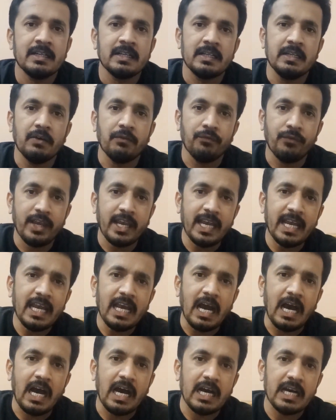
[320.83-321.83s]
the way
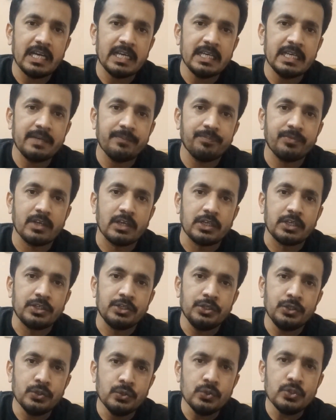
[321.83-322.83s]
I
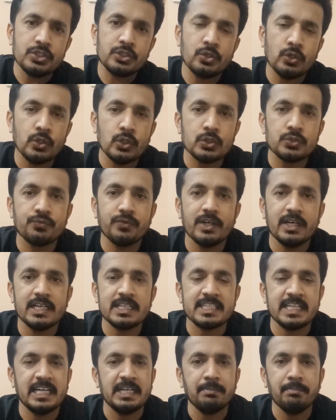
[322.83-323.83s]
used those
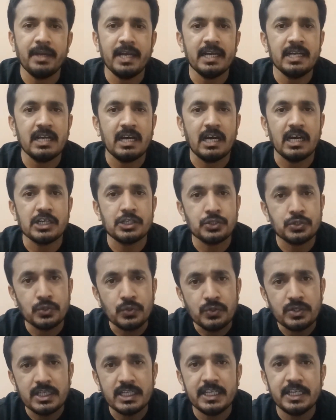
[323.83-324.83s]
words, it made a
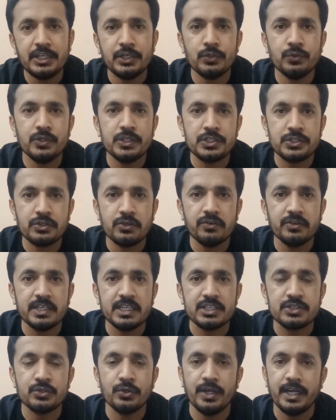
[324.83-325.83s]
totally new
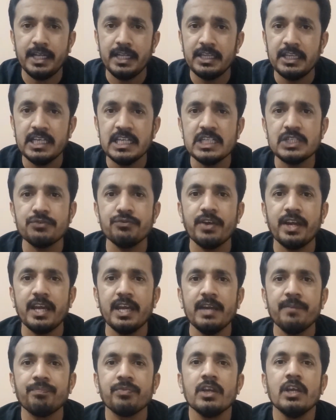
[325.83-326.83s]
story. So in this
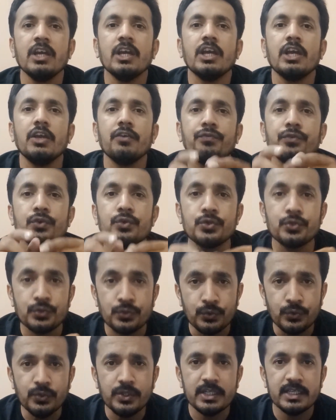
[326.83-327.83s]
way, if you
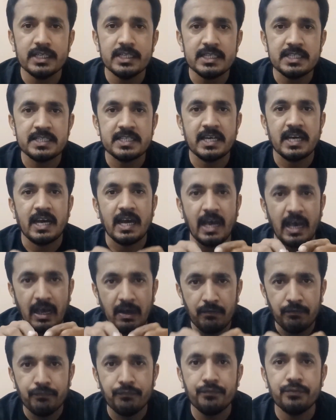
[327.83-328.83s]
do this
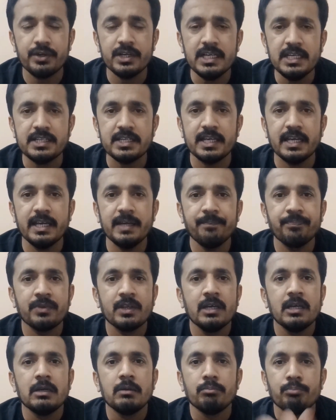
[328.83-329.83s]
every day,
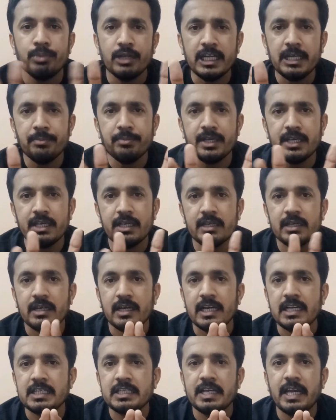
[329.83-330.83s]
believe me,
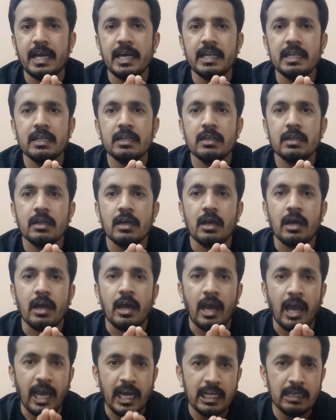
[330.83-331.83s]
it can
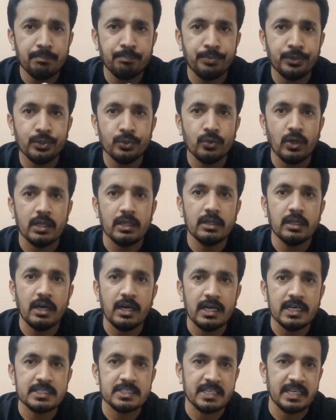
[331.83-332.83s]
help you a
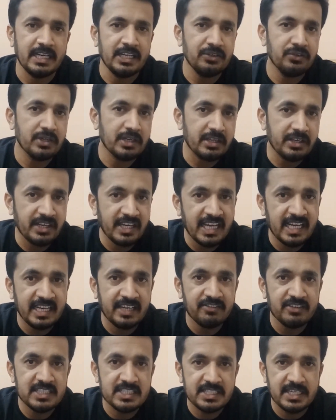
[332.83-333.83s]
lot in your
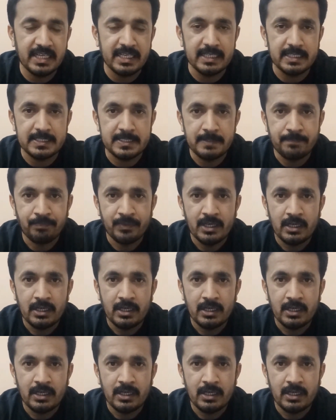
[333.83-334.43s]
creative skills.